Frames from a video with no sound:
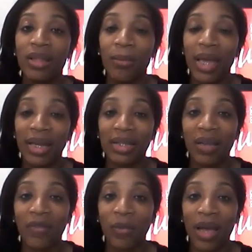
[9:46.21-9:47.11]
The medics
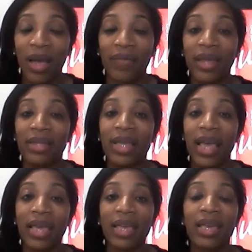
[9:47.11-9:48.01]
have arrived. They
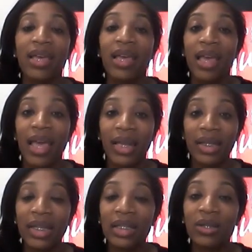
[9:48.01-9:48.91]
take
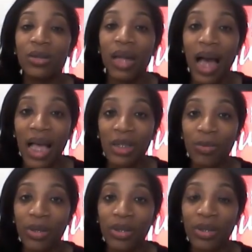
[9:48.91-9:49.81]
Annalise to the
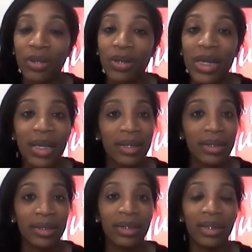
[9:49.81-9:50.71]
hospital.
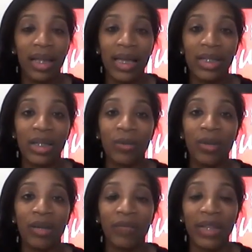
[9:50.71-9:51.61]
She looked like she
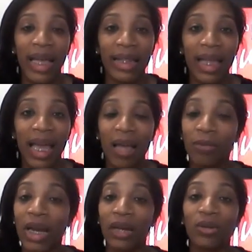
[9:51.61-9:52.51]
went flatline,
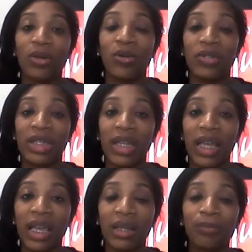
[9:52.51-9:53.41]
but I don't know if she
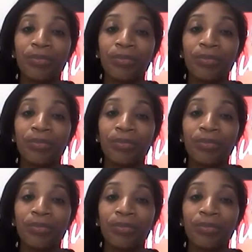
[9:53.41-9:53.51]
did.